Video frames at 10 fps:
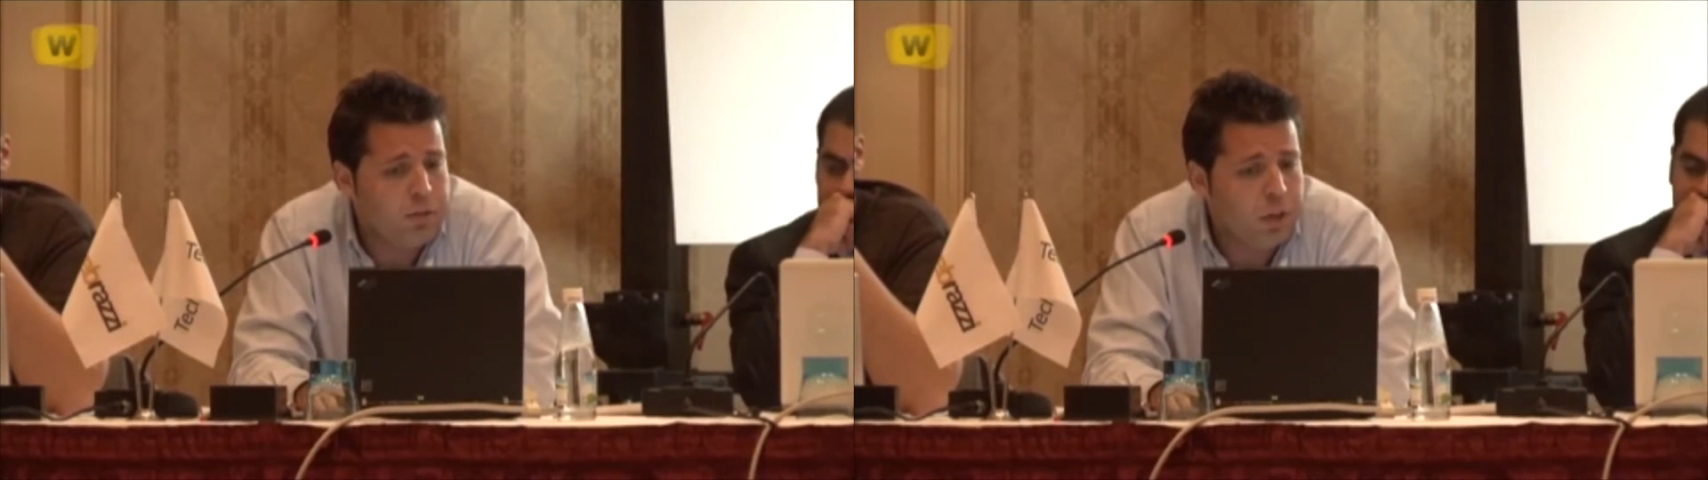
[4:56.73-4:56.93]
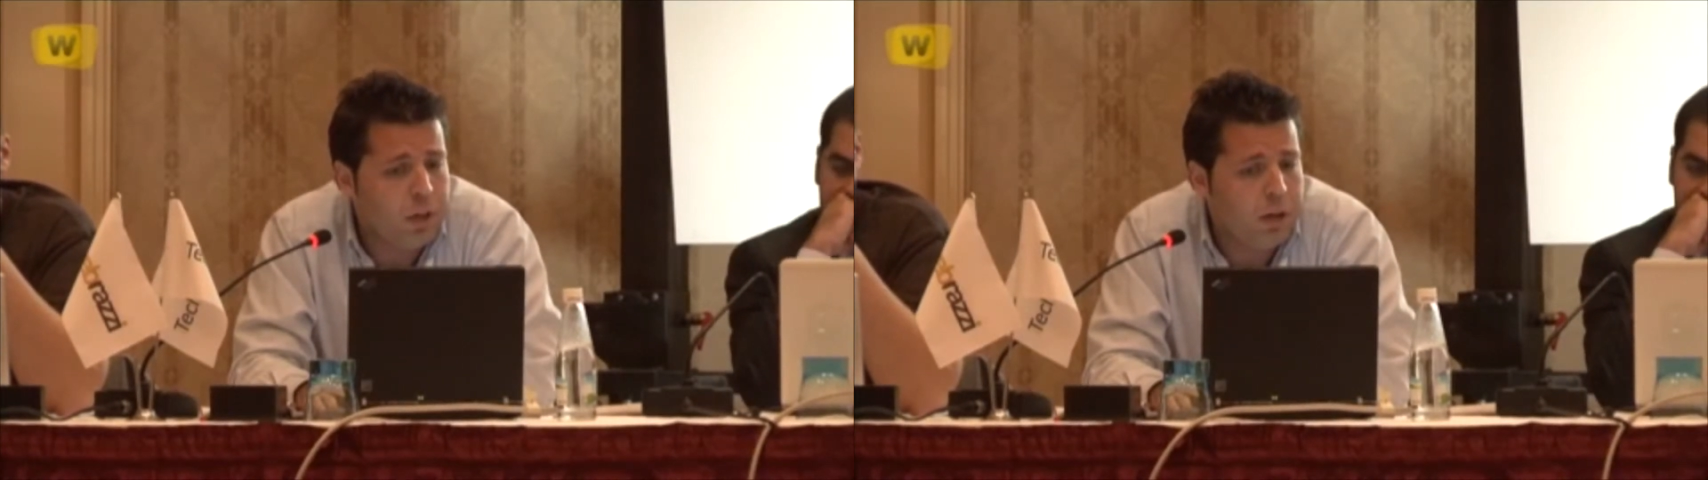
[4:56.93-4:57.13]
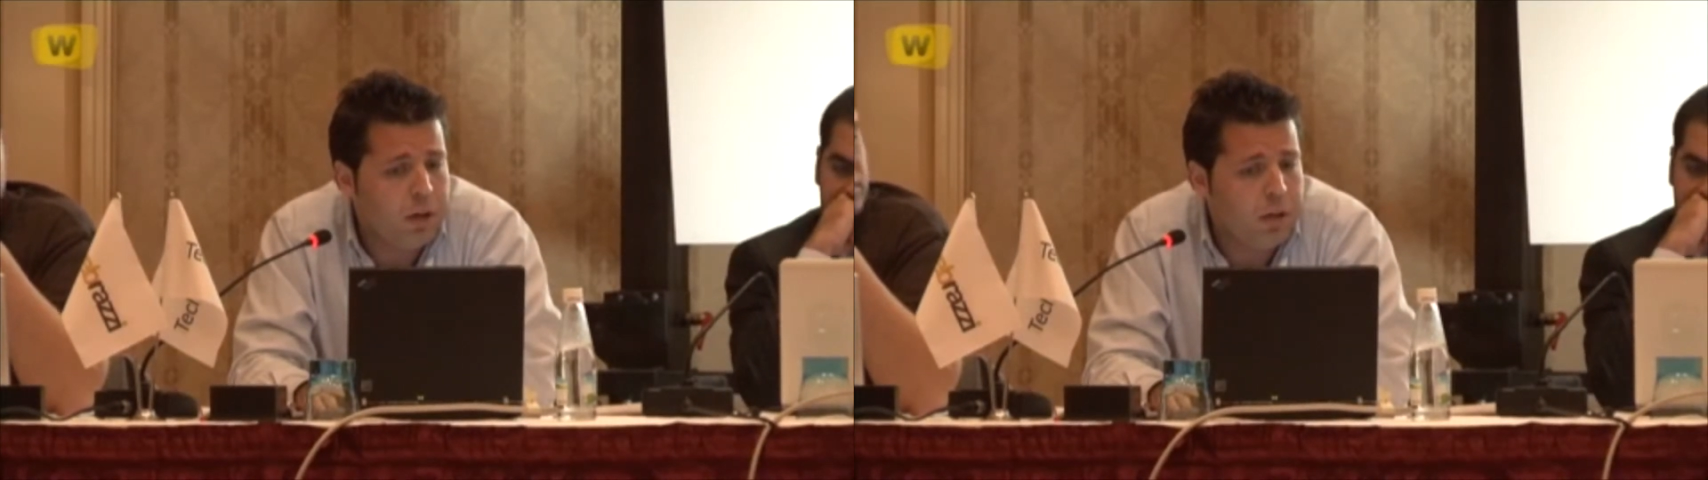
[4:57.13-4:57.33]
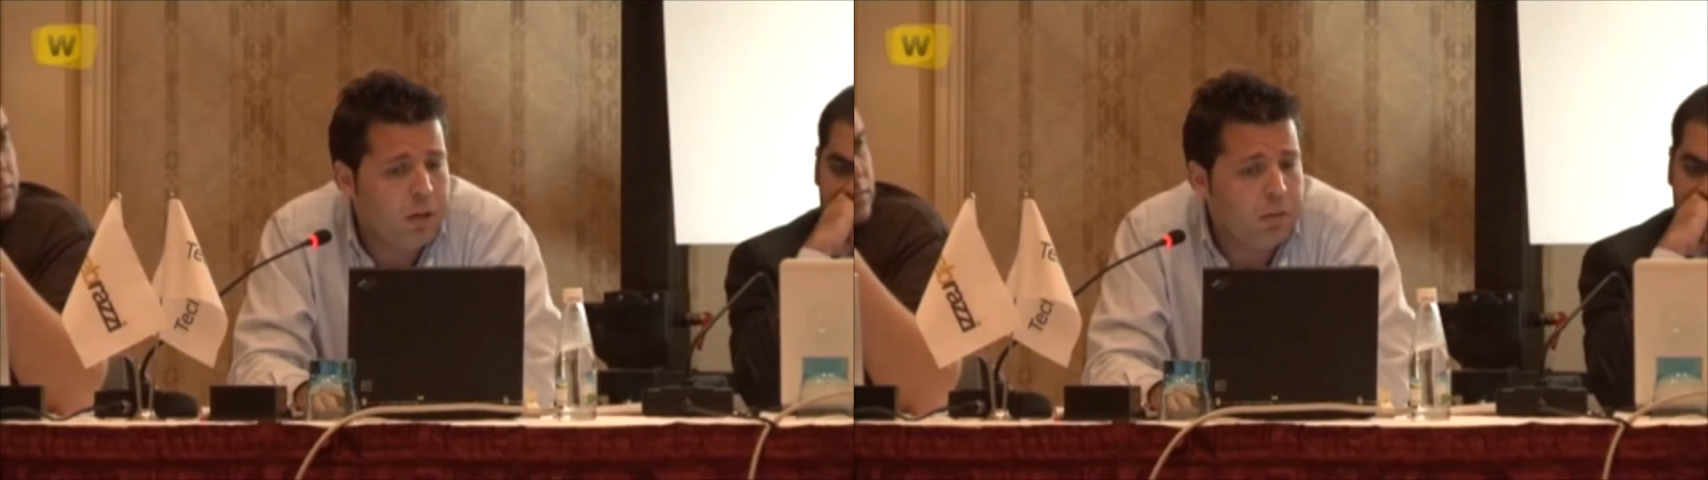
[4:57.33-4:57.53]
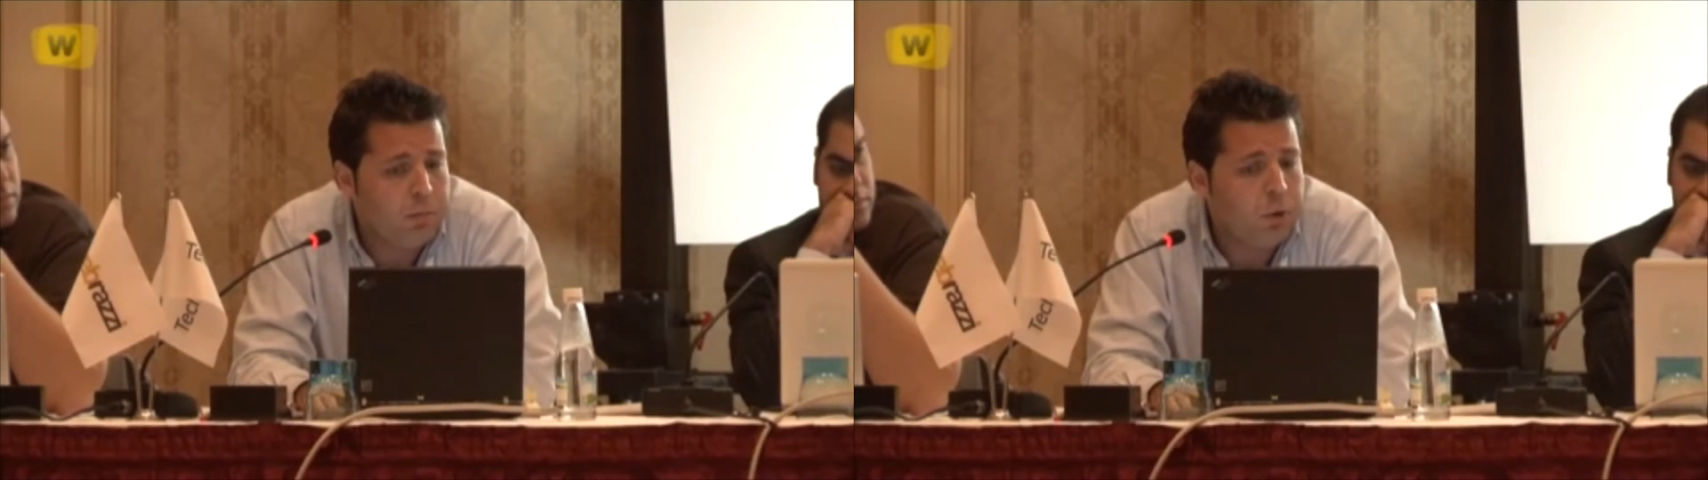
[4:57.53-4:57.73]
of
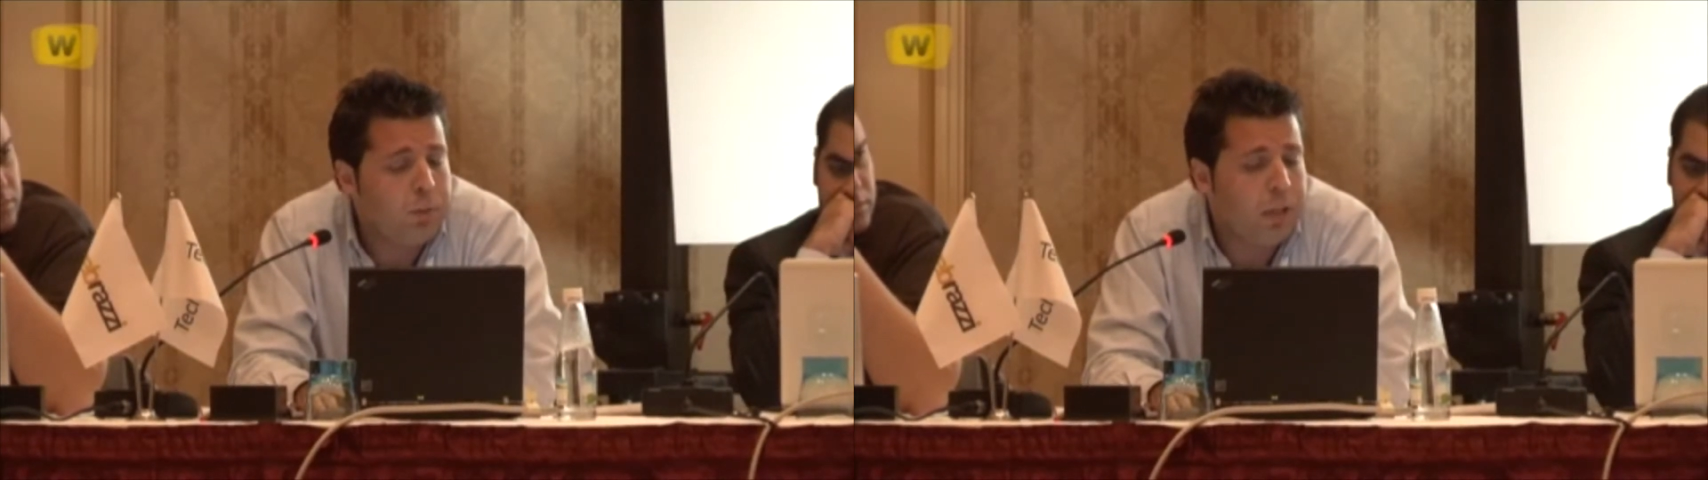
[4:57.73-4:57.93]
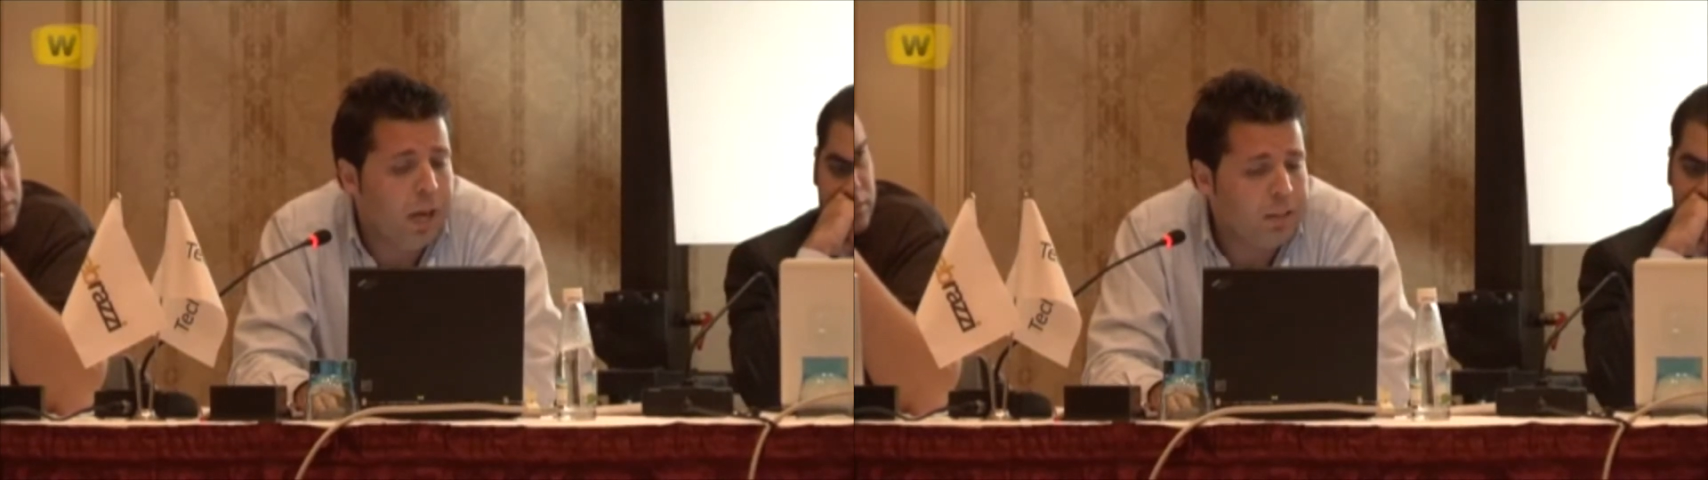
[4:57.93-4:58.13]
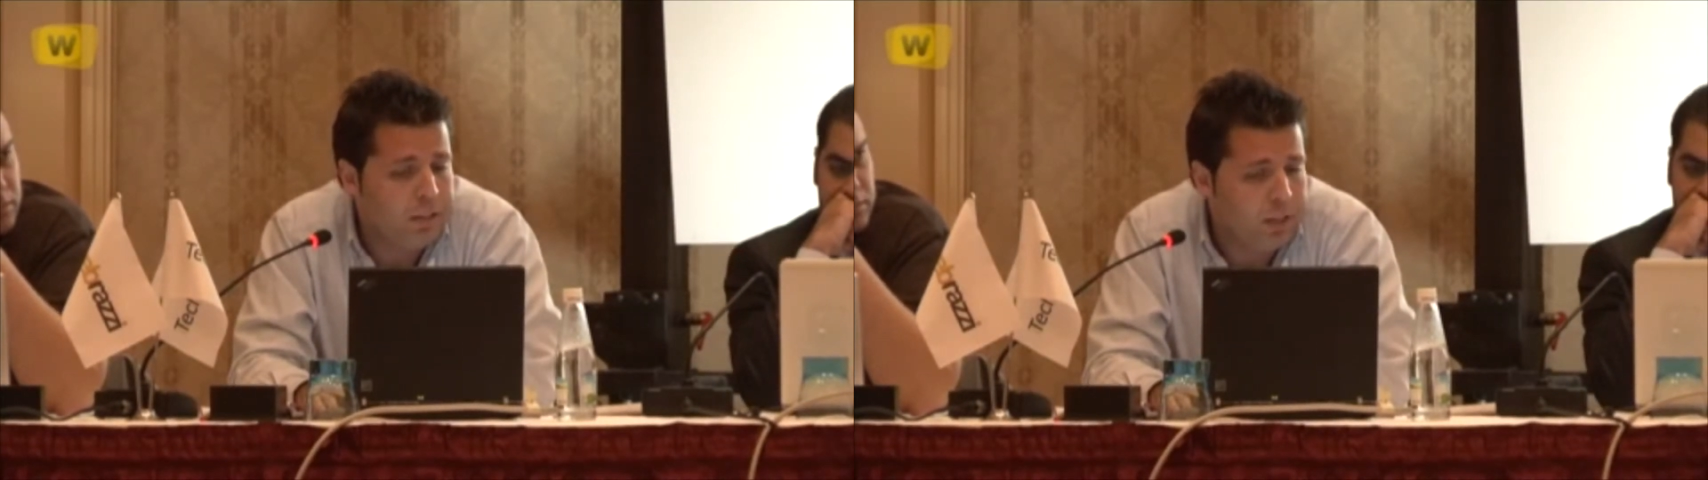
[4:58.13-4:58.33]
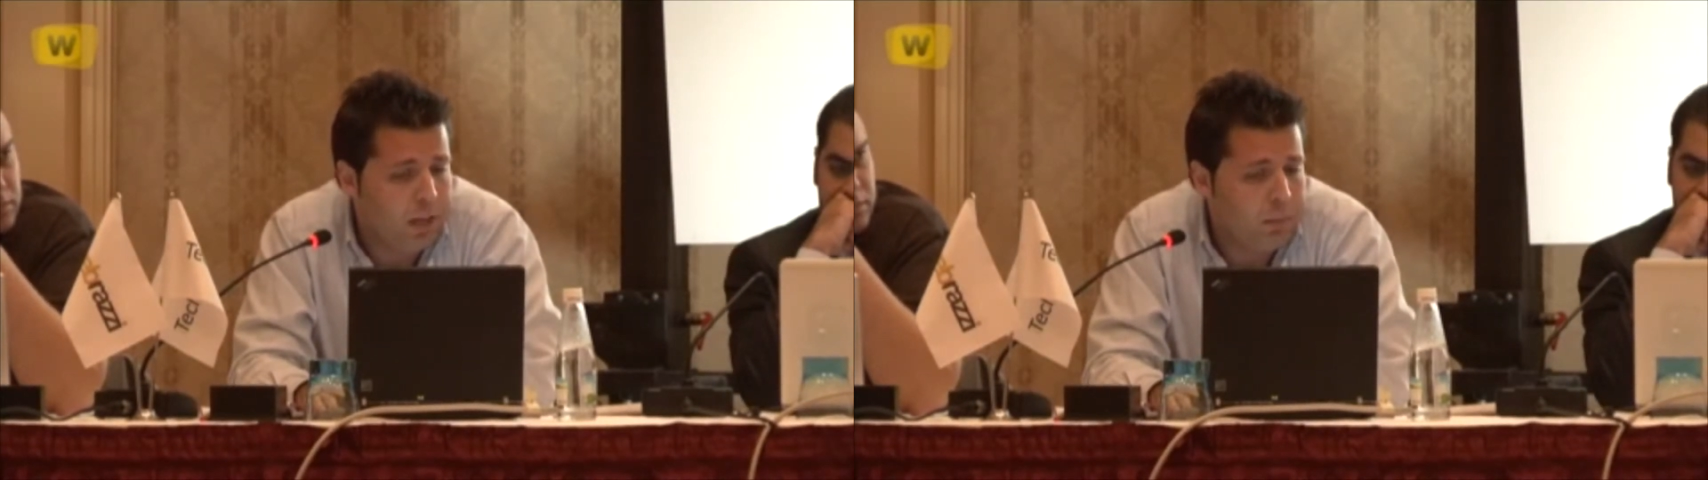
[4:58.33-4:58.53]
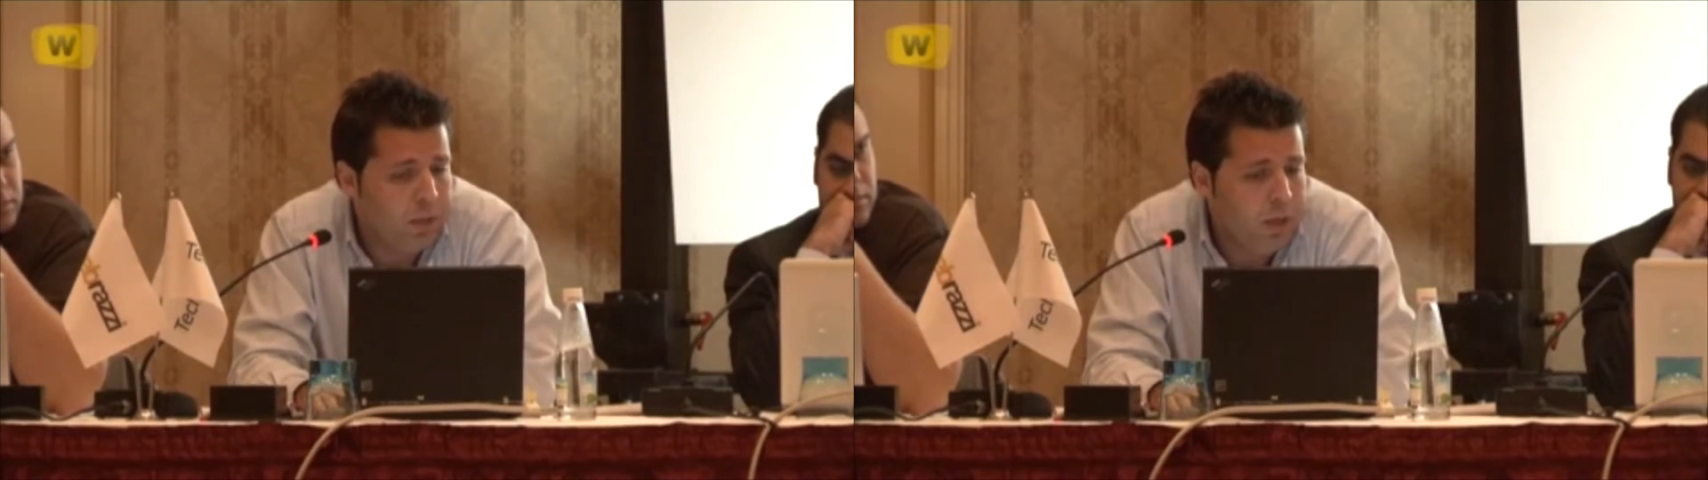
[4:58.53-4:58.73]
mobile idle
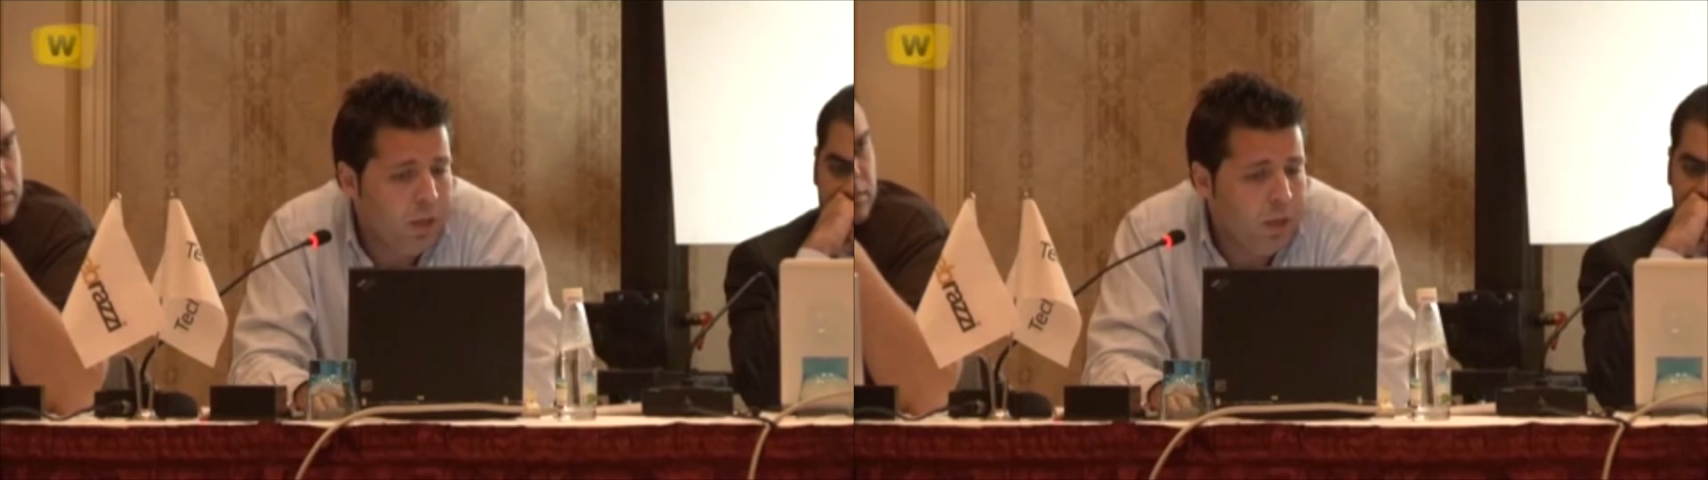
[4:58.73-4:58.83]
time.